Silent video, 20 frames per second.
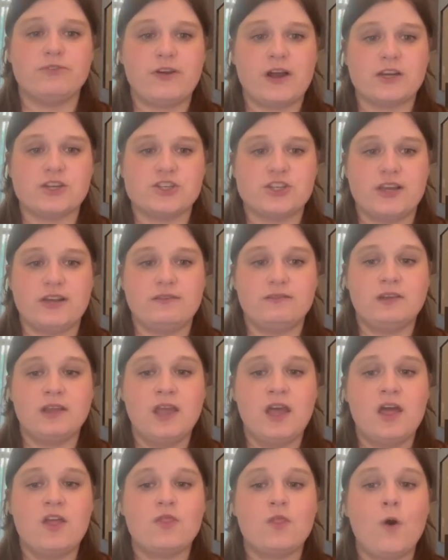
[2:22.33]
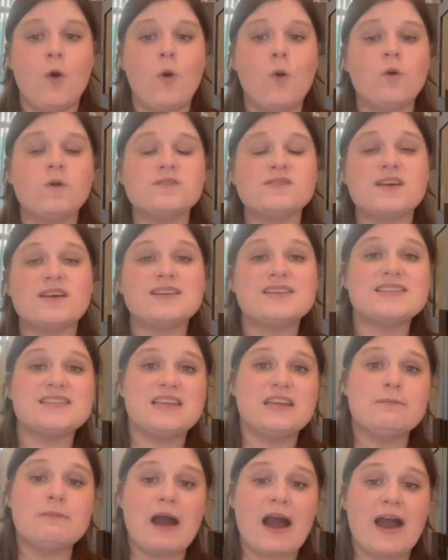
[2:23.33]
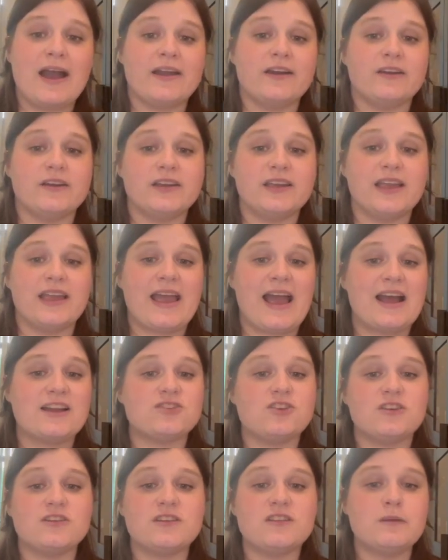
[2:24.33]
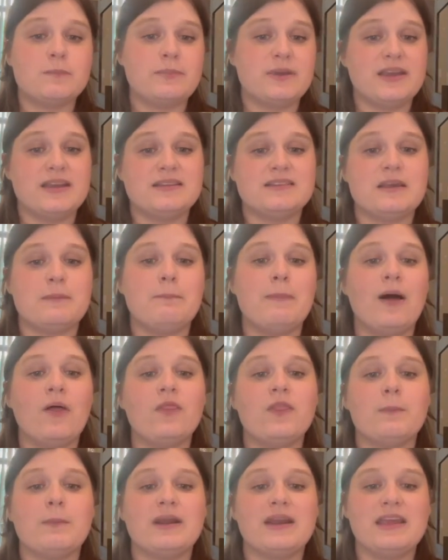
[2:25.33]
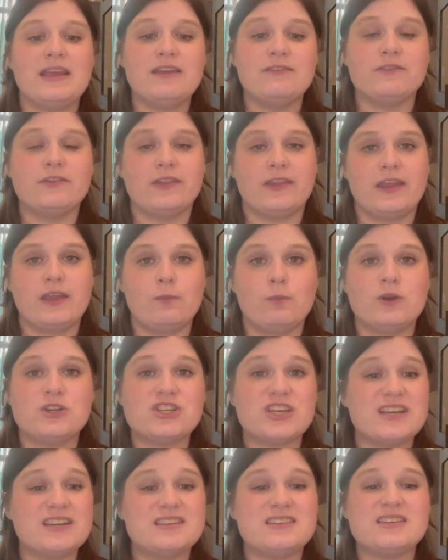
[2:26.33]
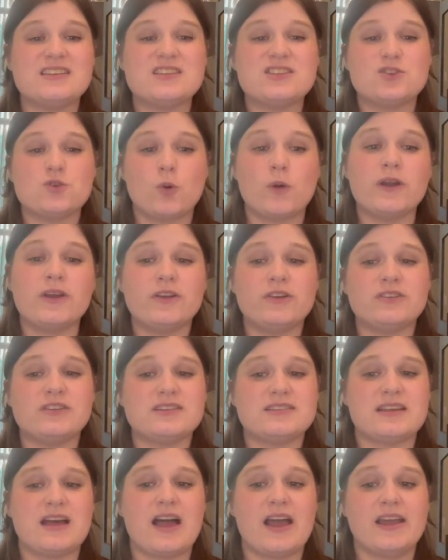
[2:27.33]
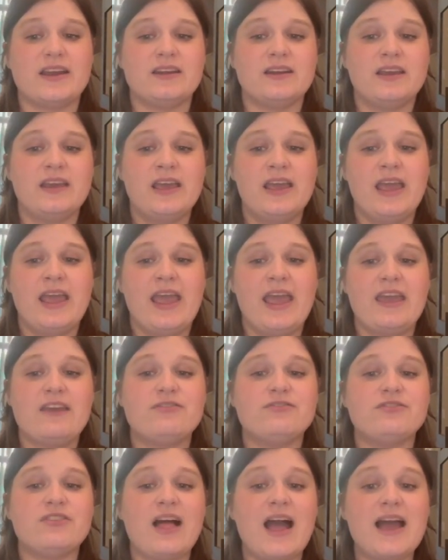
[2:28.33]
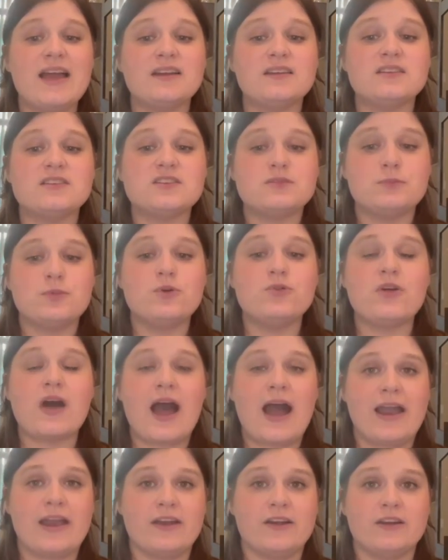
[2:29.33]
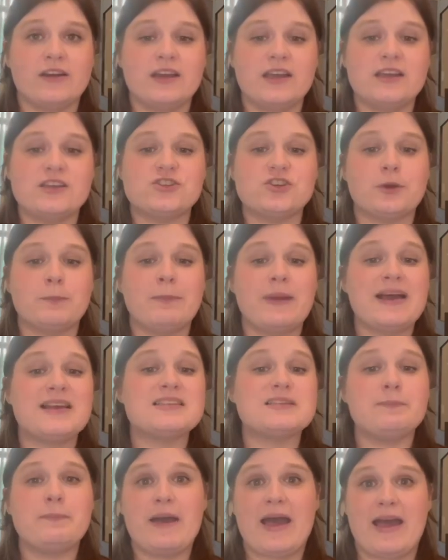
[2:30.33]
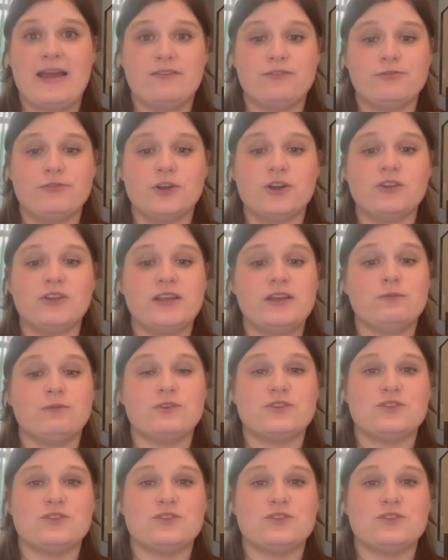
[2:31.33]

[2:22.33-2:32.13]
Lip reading: function. The holes on a steam iron can catch onto the beads and melt them unevenly, which can distort your design. A flat, smooth iron is your best bet for clean